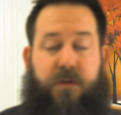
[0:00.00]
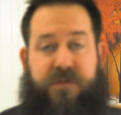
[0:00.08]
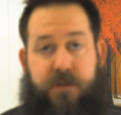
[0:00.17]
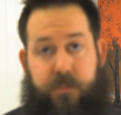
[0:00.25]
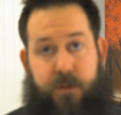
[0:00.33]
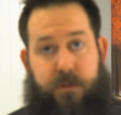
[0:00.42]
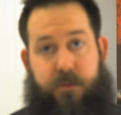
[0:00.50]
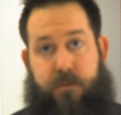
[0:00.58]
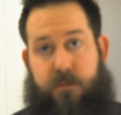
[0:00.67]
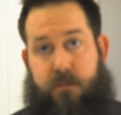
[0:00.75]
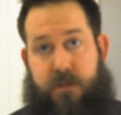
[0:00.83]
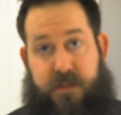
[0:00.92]
Our CPU
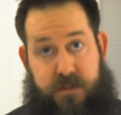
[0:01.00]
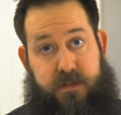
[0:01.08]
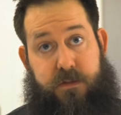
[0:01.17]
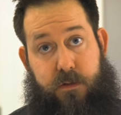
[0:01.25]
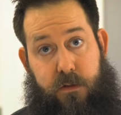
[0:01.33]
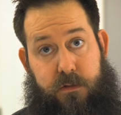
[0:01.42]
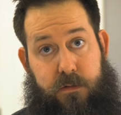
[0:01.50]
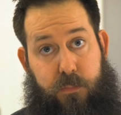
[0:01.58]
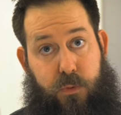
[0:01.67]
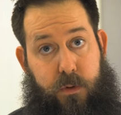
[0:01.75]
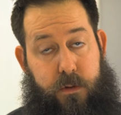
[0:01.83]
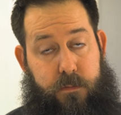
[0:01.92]
is installed in the
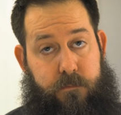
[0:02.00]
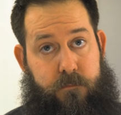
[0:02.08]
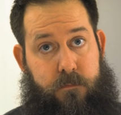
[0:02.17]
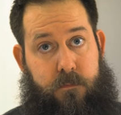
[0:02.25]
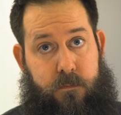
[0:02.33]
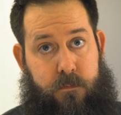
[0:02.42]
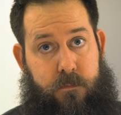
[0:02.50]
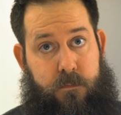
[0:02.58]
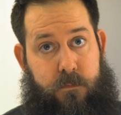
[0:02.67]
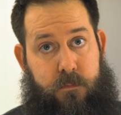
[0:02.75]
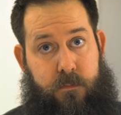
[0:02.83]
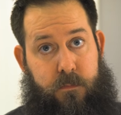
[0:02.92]
board.
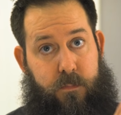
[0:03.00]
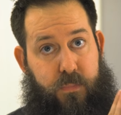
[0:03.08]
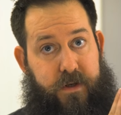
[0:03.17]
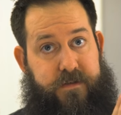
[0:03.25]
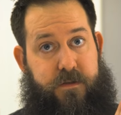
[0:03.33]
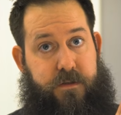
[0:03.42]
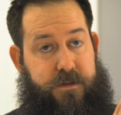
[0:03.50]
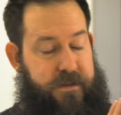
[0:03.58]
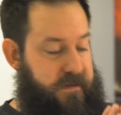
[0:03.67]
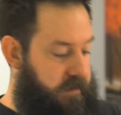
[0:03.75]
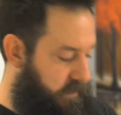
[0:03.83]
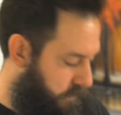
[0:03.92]
Praise our
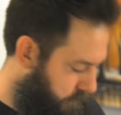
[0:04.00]
Jesus.